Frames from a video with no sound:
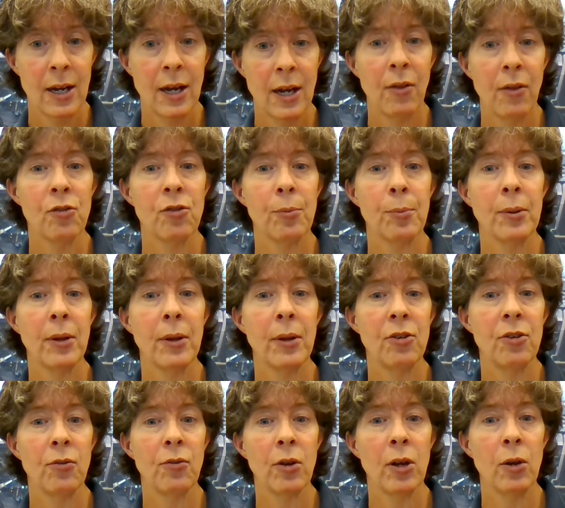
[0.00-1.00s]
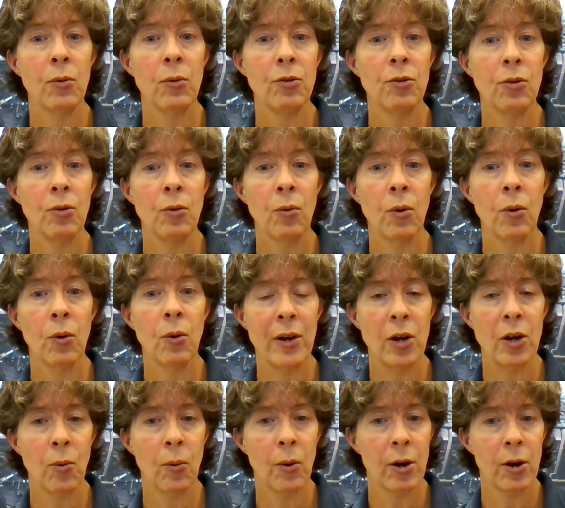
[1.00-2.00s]
There's a place for you to
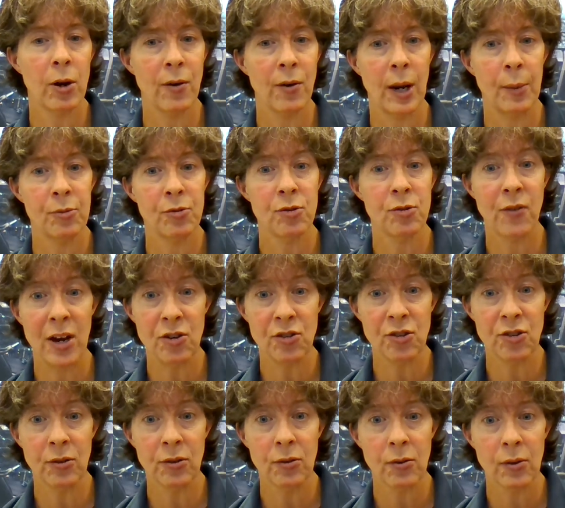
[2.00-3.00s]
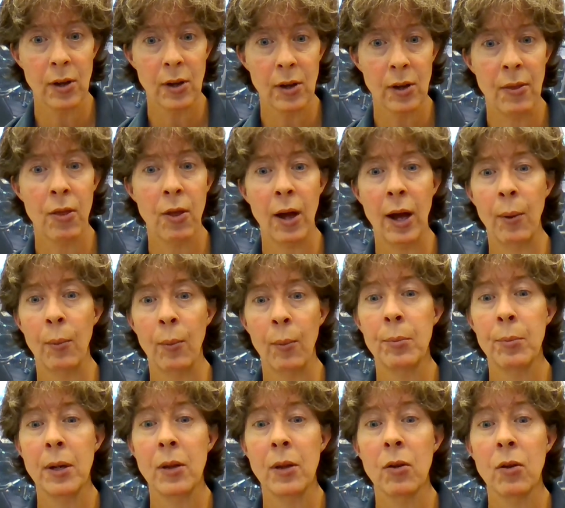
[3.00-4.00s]
record your observations, and that would
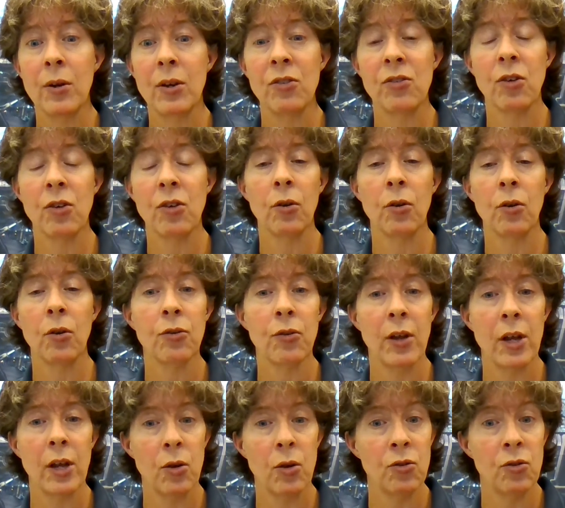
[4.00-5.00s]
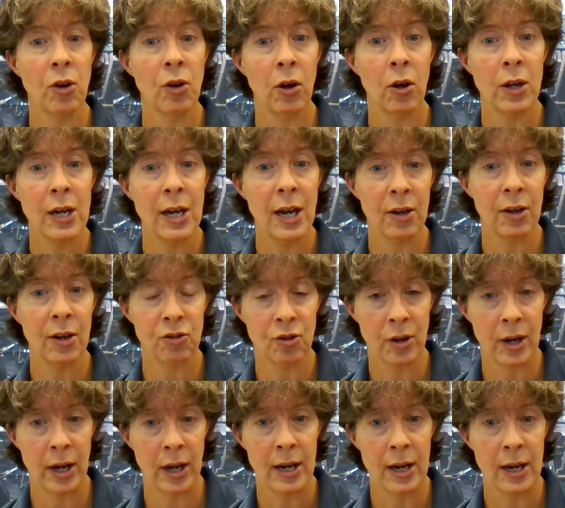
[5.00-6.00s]
be the results that you saw
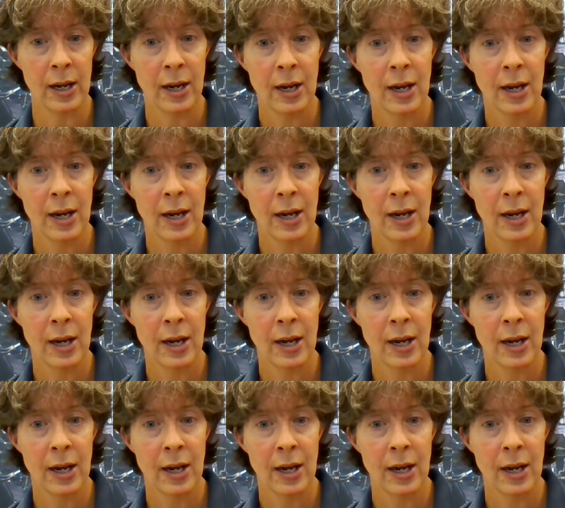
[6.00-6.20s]
yesterday.